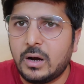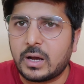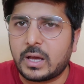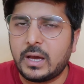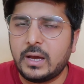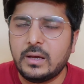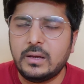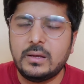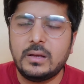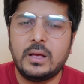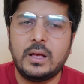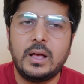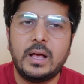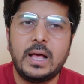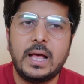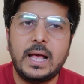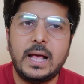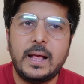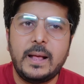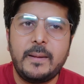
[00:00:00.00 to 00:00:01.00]
Okay,
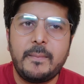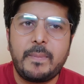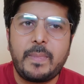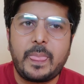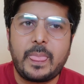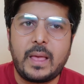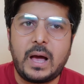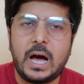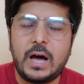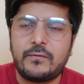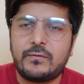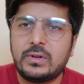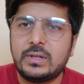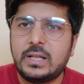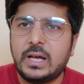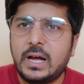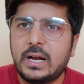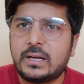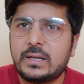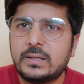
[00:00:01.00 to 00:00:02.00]
after
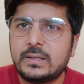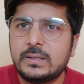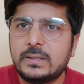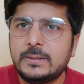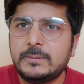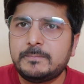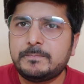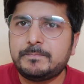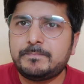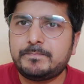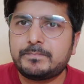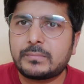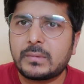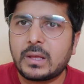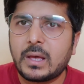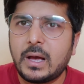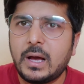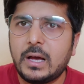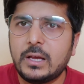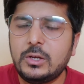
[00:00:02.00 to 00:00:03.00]
that,
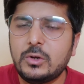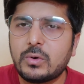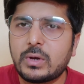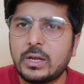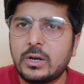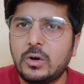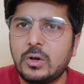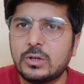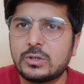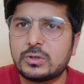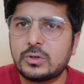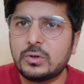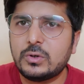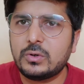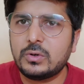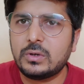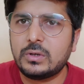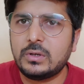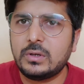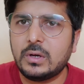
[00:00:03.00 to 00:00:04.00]
you can
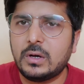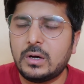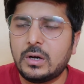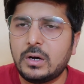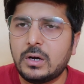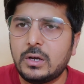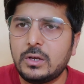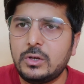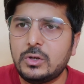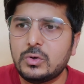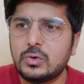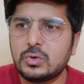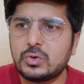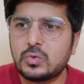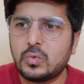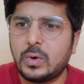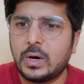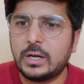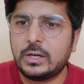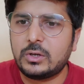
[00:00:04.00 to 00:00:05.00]
also
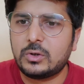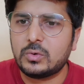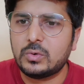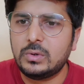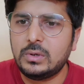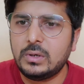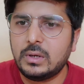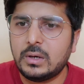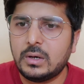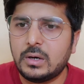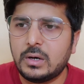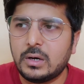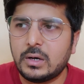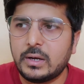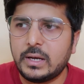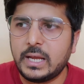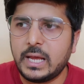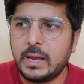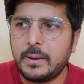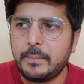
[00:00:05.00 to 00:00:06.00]
use one tool
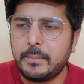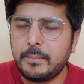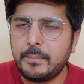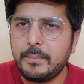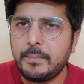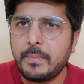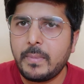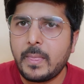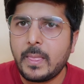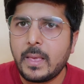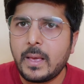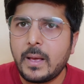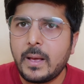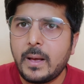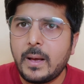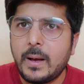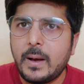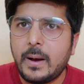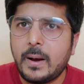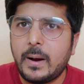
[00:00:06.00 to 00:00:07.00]
named
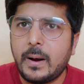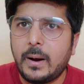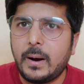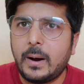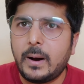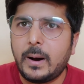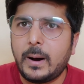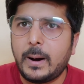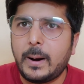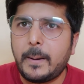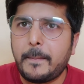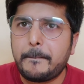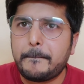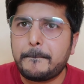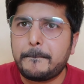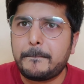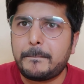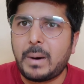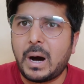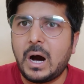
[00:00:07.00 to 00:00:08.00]

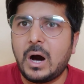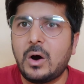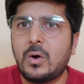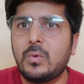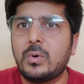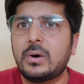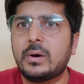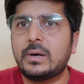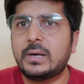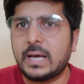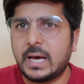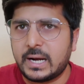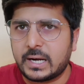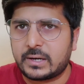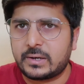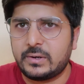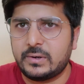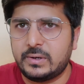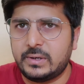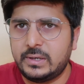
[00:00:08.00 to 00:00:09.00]
Power
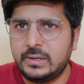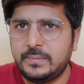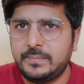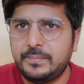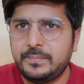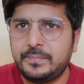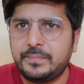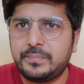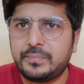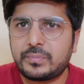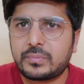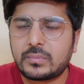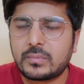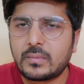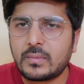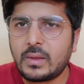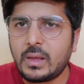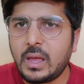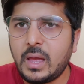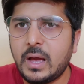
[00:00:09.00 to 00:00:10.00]
Director.
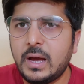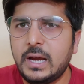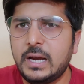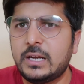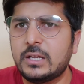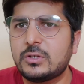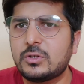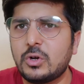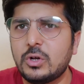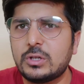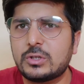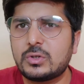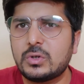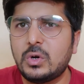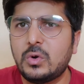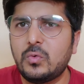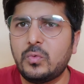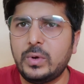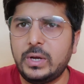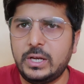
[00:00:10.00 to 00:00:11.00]
It is
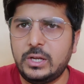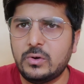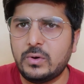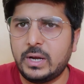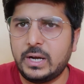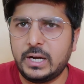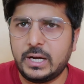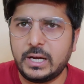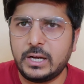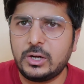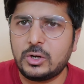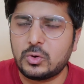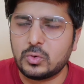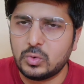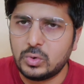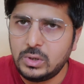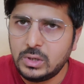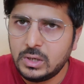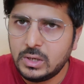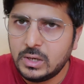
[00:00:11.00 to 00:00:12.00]
also a video editing
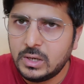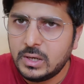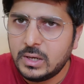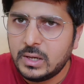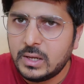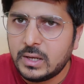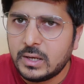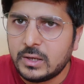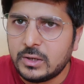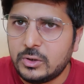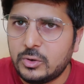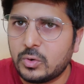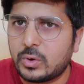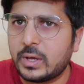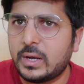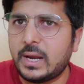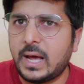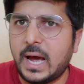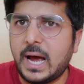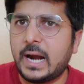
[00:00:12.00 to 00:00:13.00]
tool. You
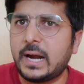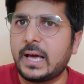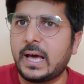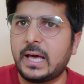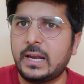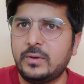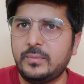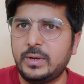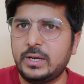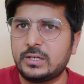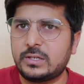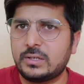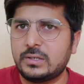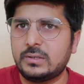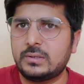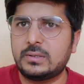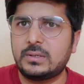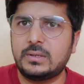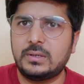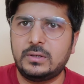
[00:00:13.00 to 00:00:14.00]
can add
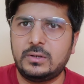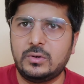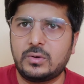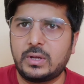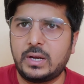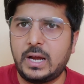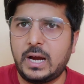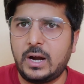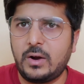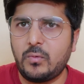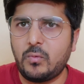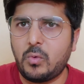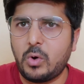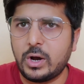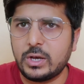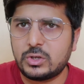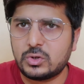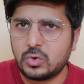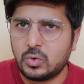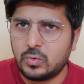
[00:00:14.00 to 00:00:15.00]
animations, you can add
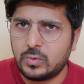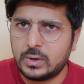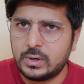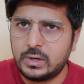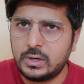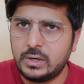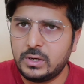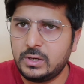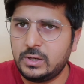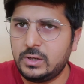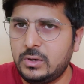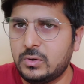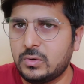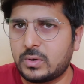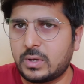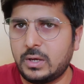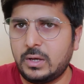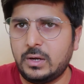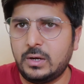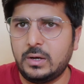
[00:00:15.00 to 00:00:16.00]
voiceover, you
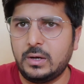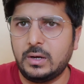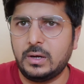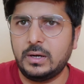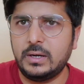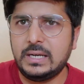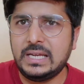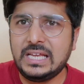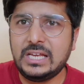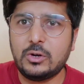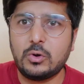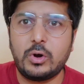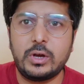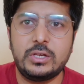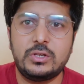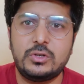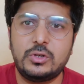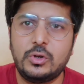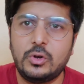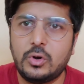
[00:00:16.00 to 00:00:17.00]
can
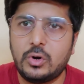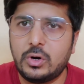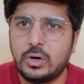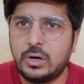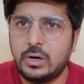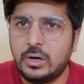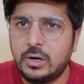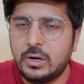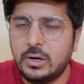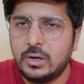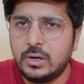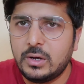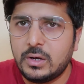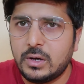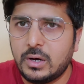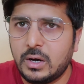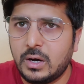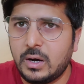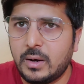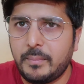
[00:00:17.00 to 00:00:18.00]
denoise your
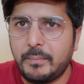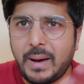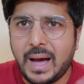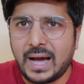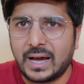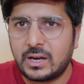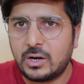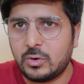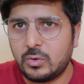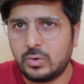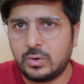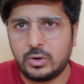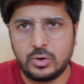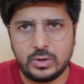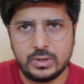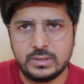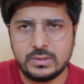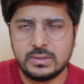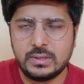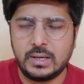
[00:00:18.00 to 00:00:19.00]
background
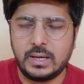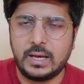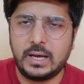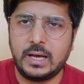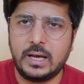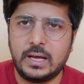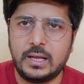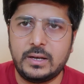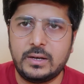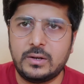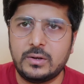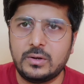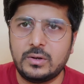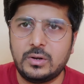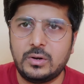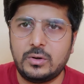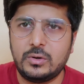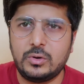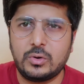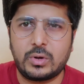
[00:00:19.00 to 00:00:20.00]
noise, and
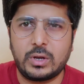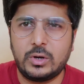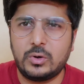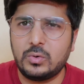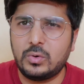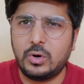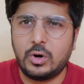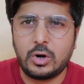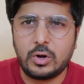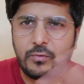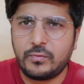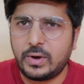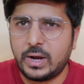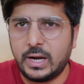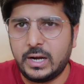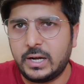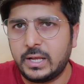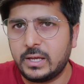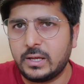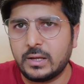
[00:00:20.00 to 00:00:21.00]
you can do a lot of
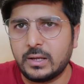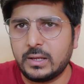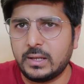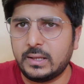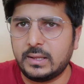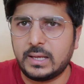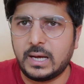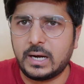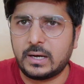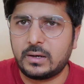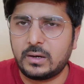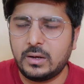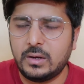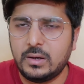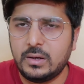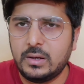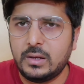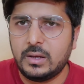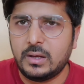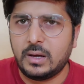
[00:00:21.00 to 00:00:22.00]
editing in that
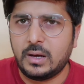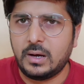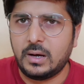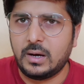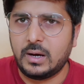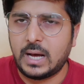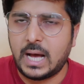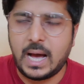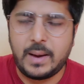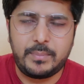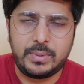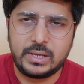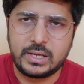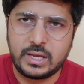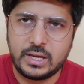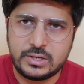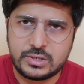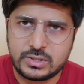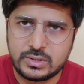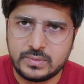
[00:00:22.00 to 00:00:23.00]

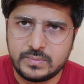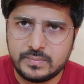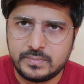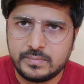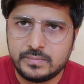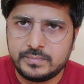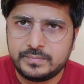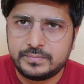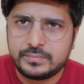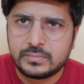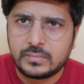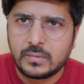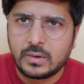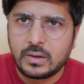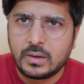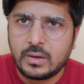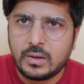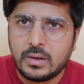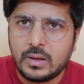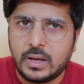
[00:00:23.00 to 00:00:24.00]
application.
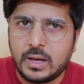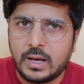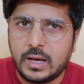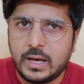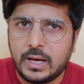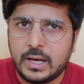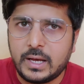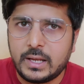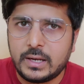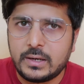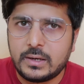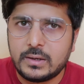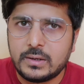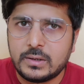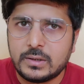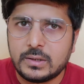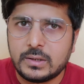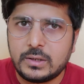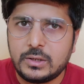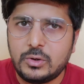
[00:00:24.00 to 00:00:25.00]

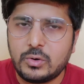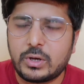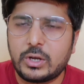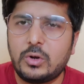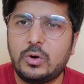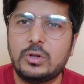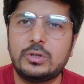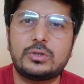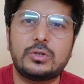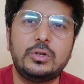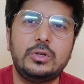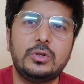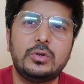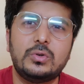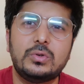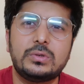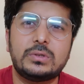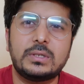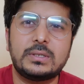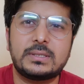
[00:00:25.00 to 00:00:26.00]
And you can also
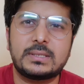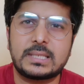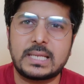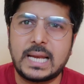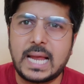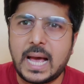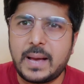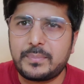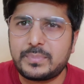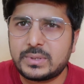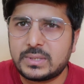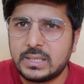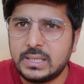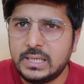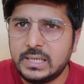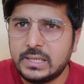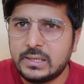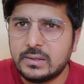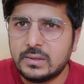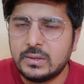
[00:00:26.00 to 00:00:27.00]
use a
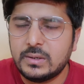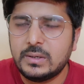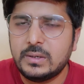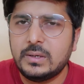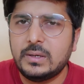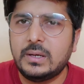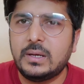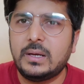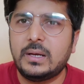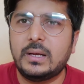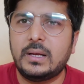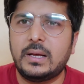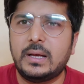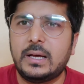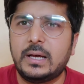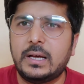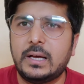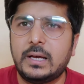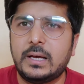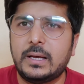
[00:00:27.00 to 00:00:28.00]
Snapseed.
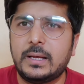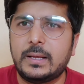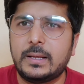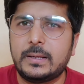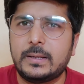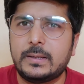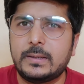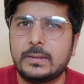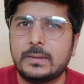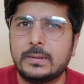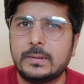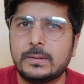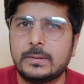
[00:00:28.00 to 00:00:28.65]
And